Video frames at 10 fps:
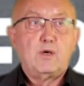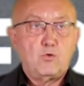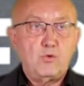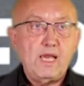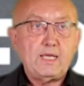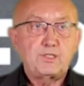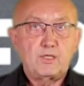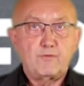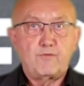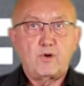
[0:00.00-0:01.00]

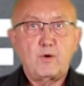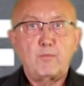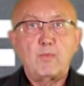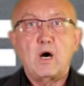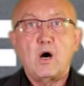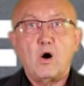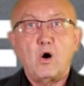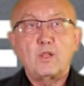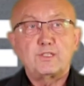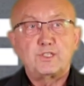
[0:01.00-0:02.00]
reaction from
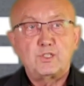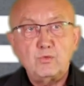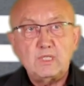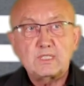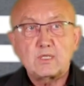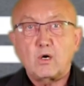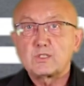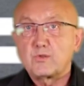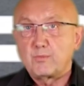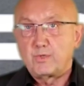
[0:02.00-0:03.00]
all the students,
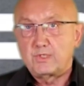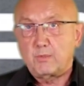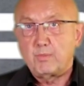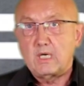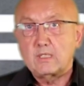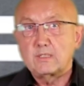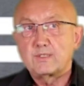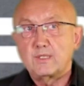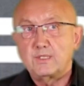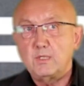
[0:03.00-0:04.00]
also the project partners,
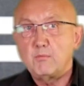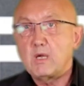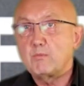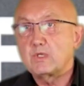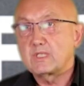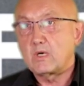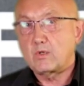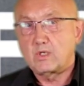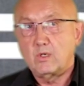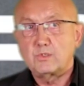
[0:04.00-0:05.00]
the team members,
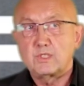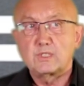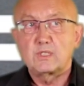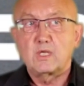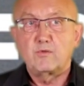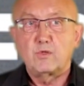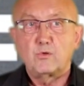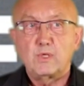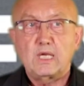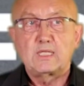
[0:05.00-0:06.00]
our coaches. They were
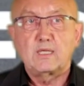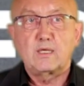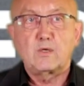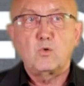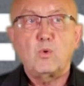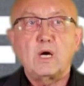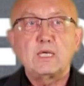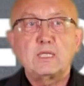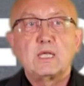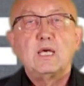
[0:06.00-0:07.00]
reacting
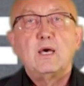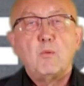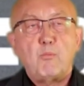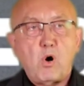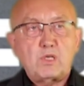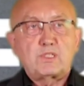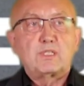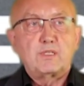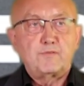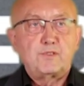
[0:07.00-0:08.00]
quite
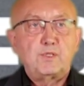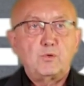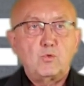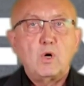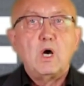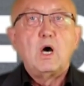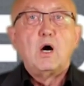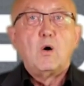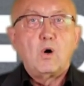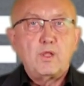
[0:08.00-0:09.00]
positive to
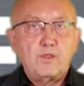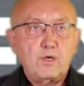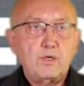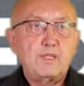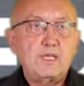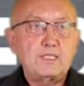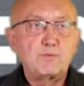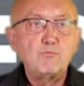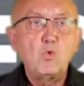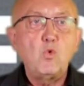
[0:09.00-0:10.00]
this
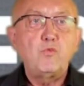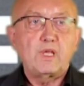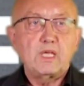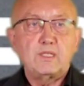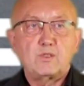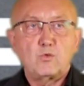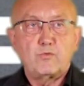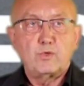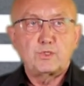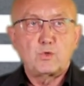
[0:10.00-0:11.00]
moving into a
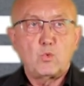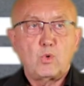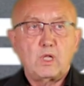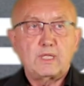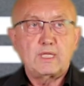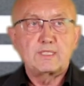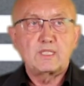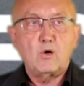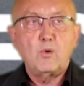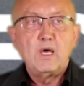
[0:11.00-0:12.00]
virtual world. And
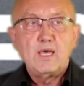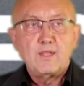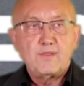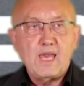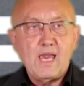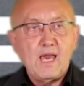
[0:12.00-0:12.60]
so the